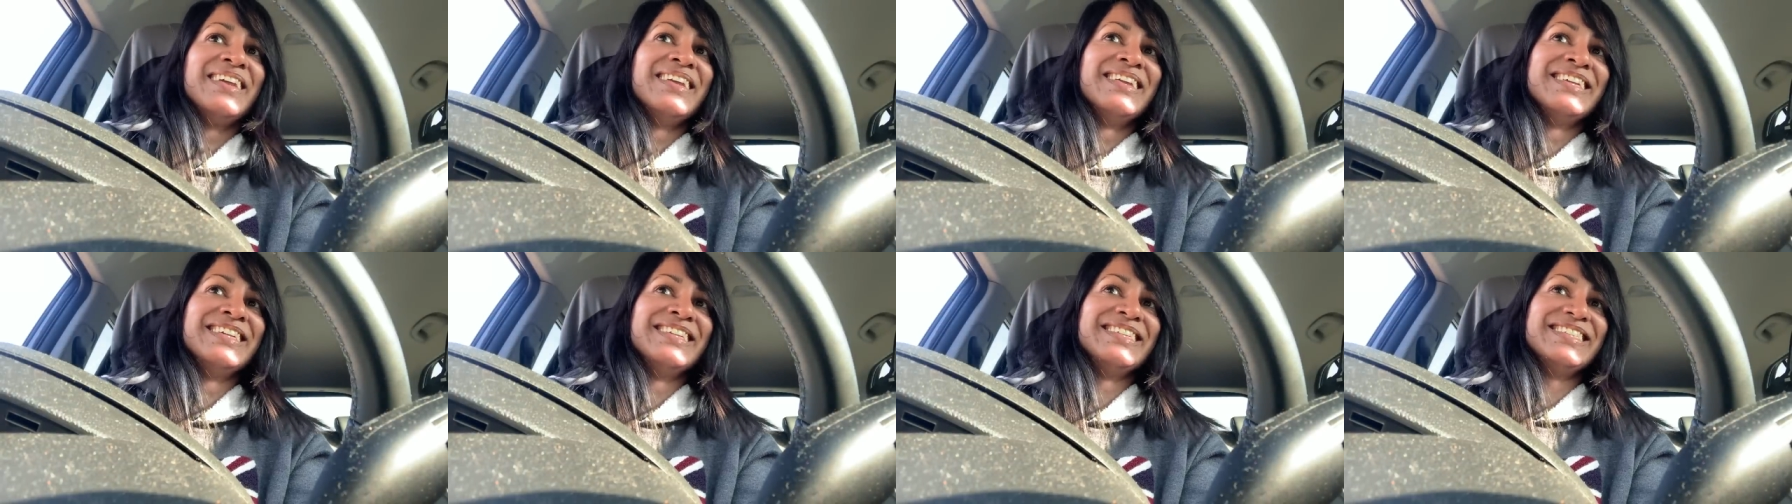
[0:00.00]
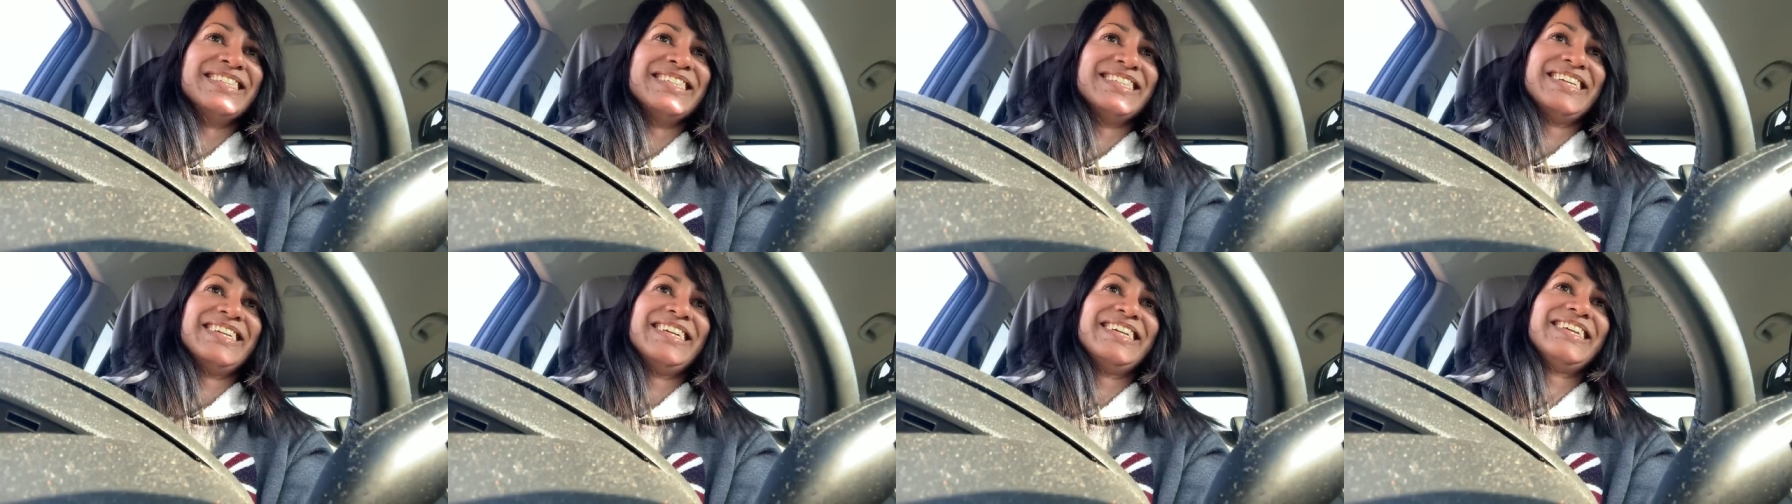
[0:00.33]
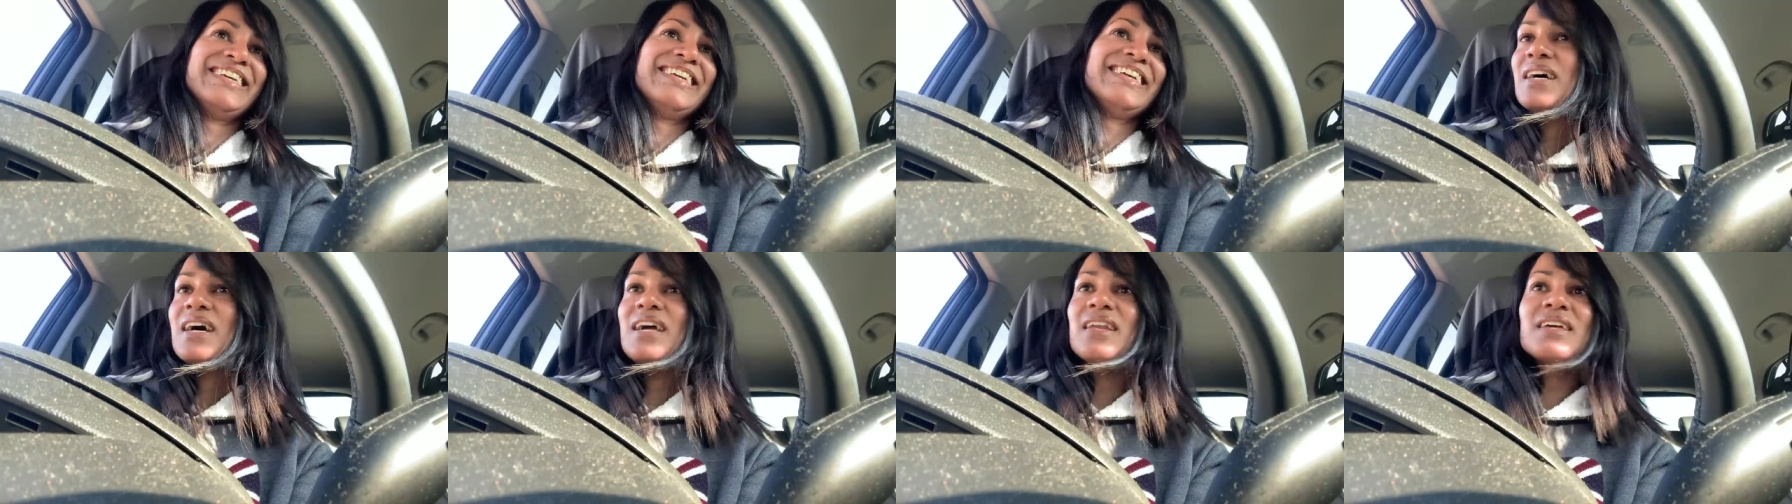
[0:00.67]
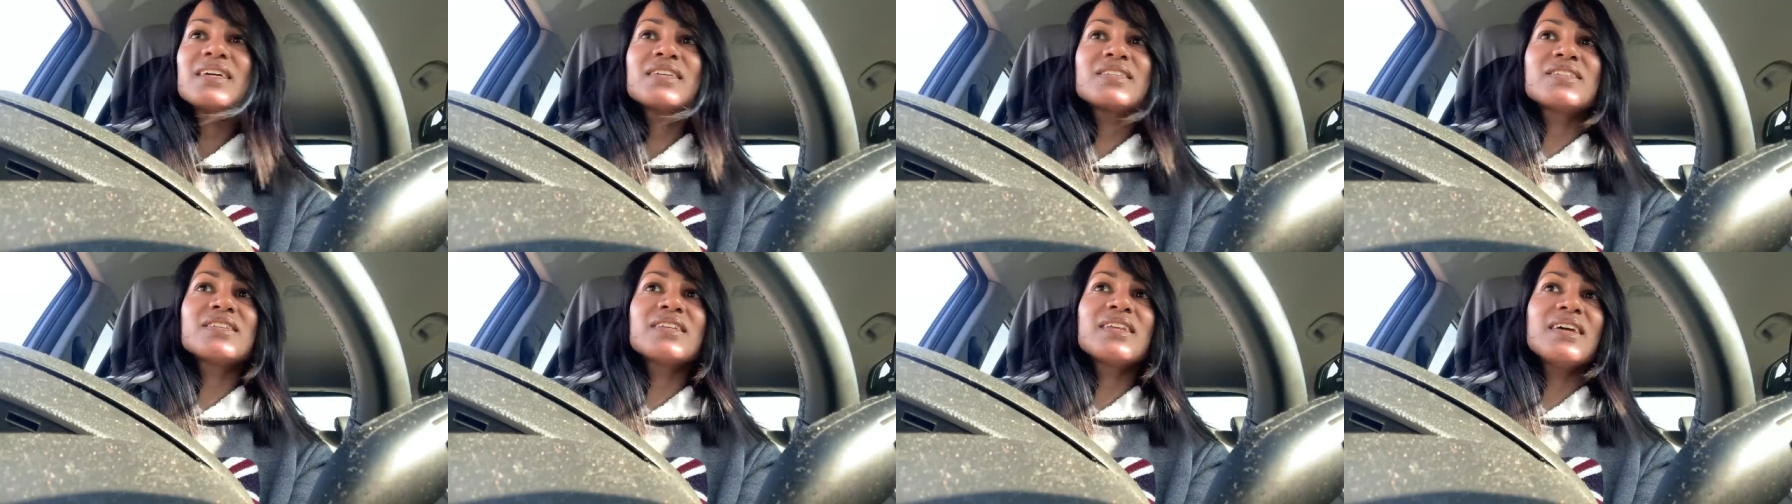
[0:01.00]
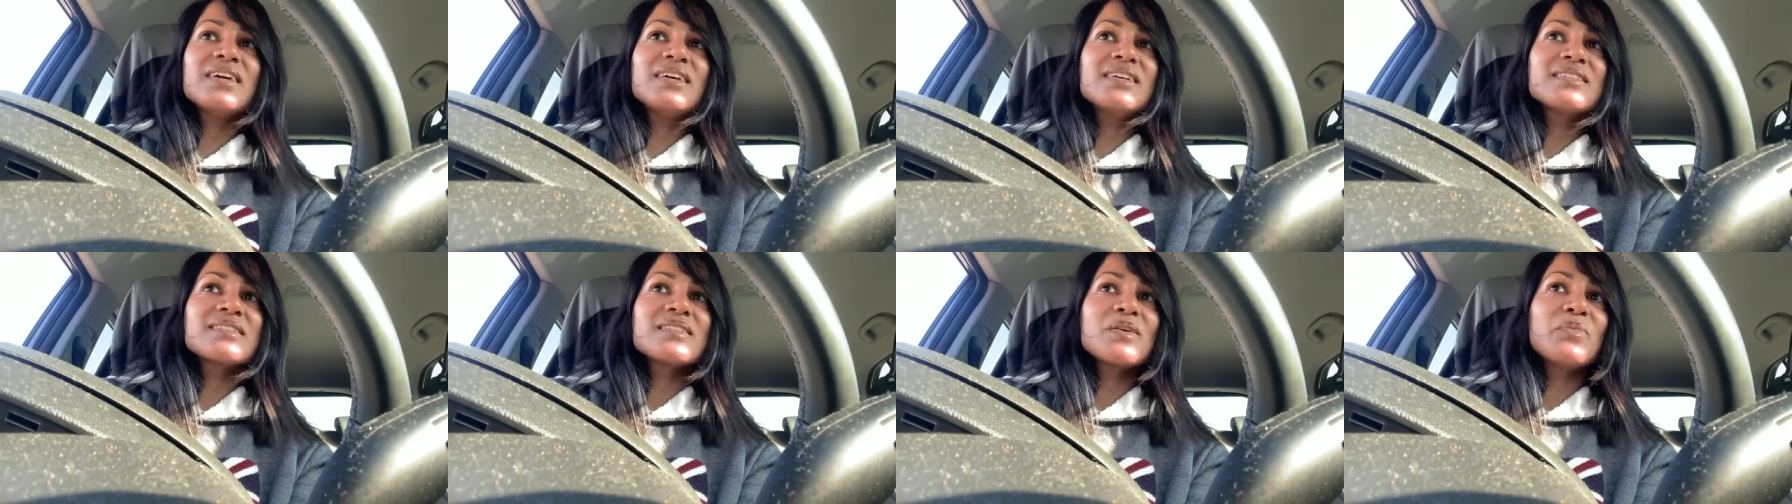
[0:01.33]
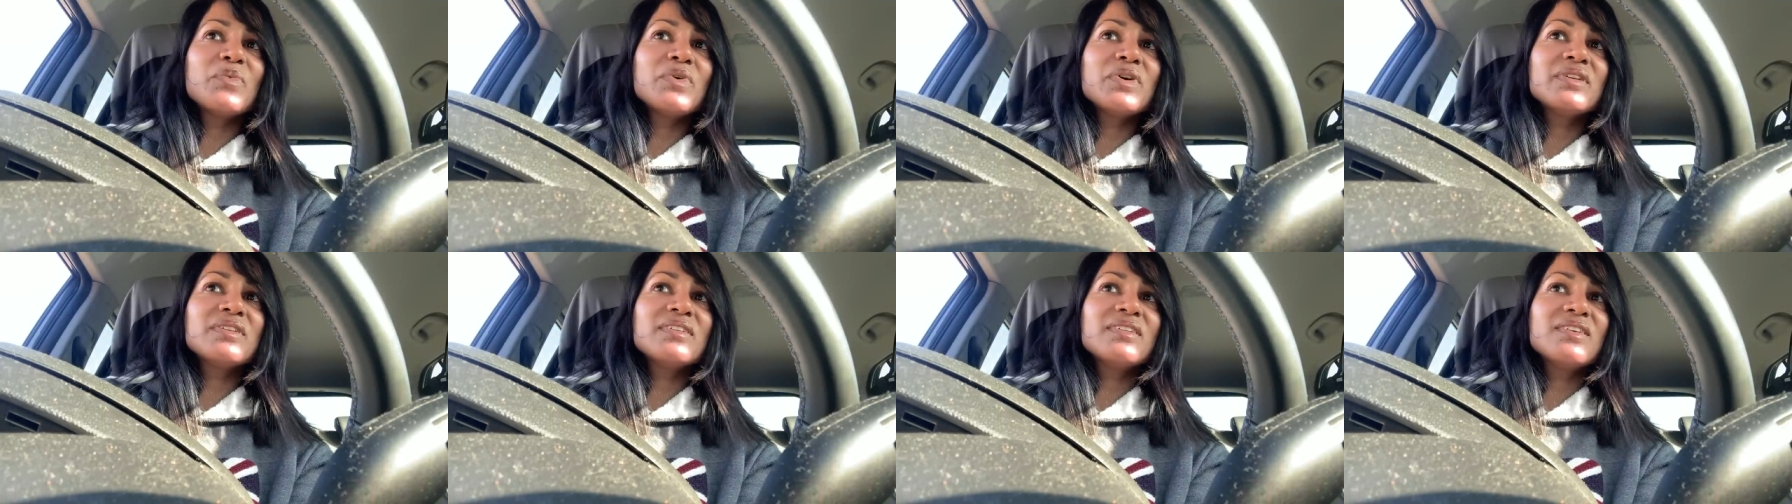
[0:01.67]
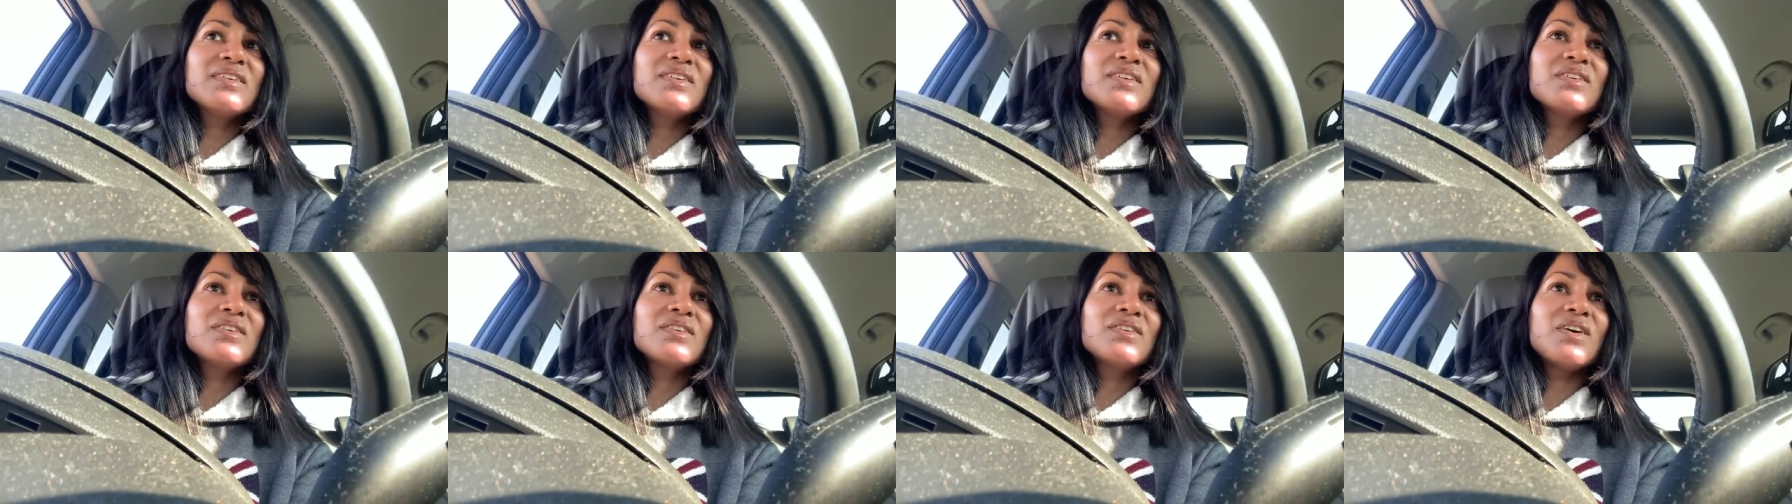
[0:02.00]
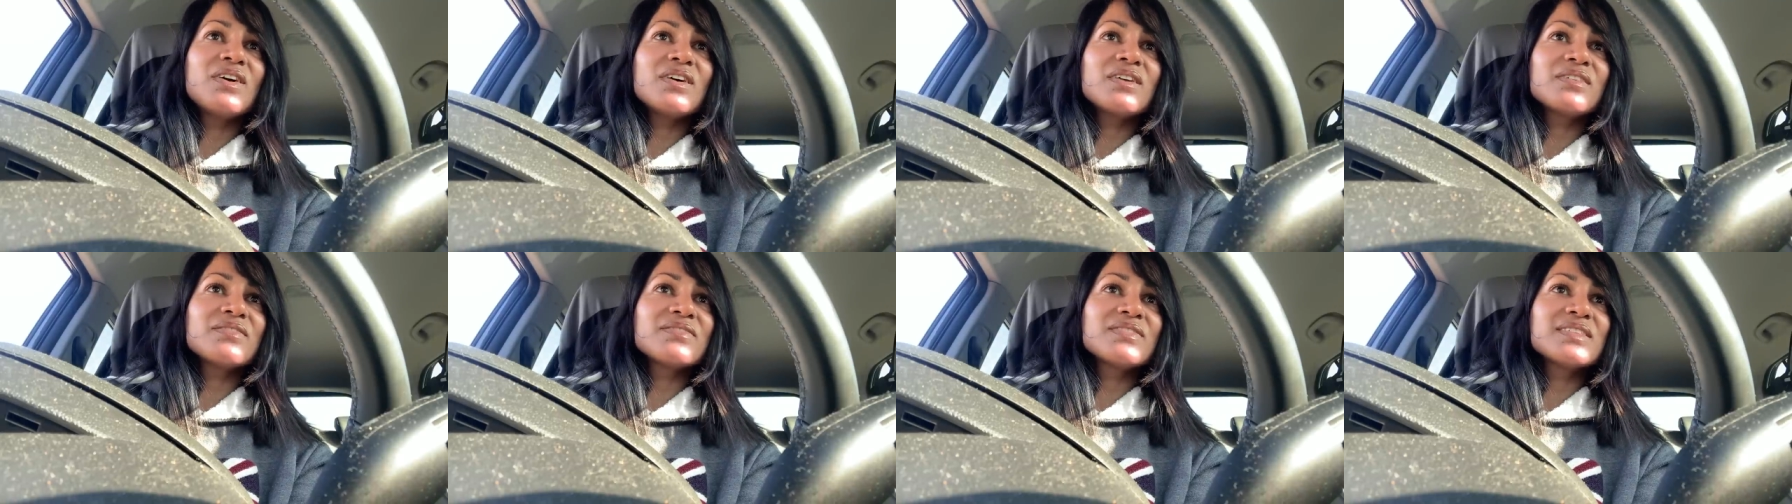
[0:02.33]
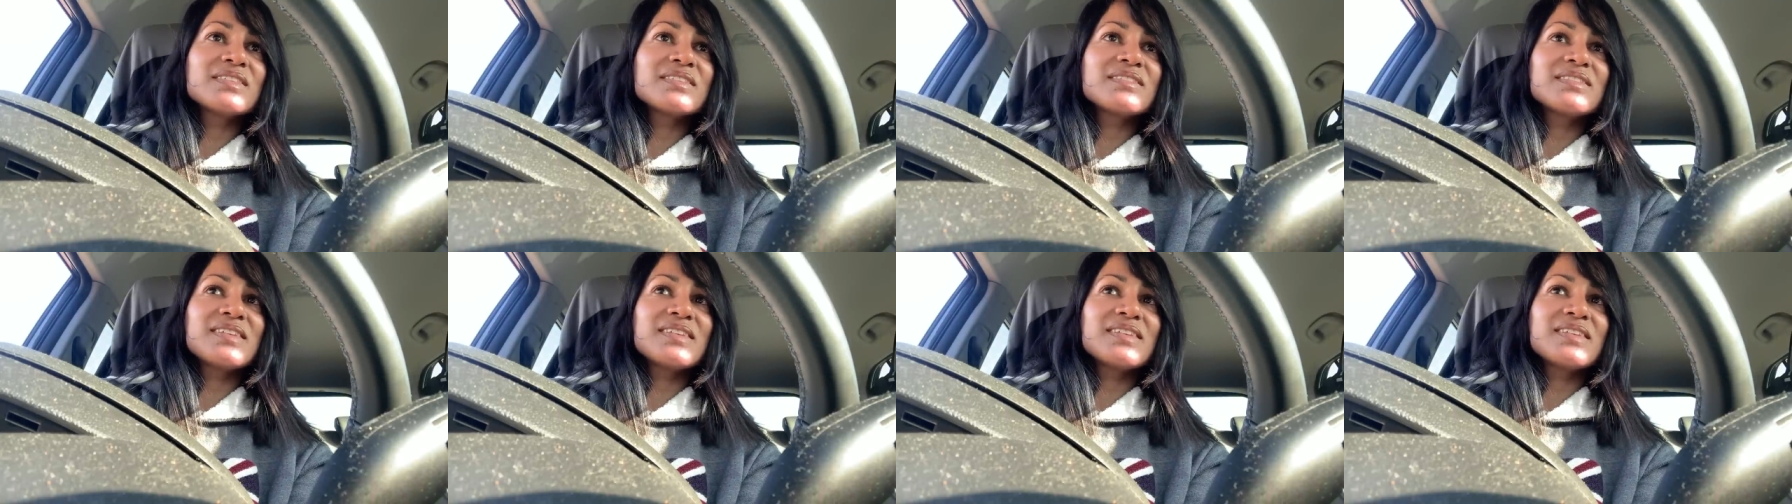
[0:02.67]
energy. And like today, someone got off the